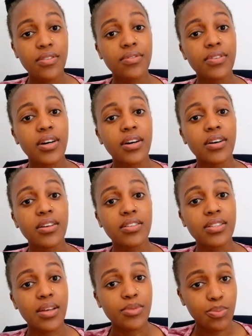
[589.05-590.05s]
If
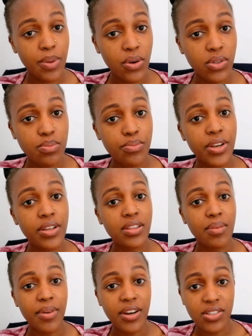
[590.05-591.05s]
it's a spouse,
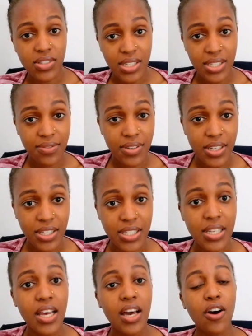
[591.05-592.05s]
bring the marriage
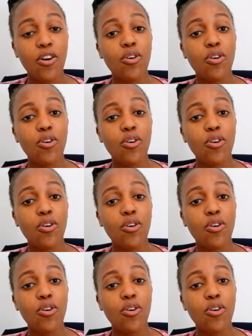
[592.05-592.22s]
certificate,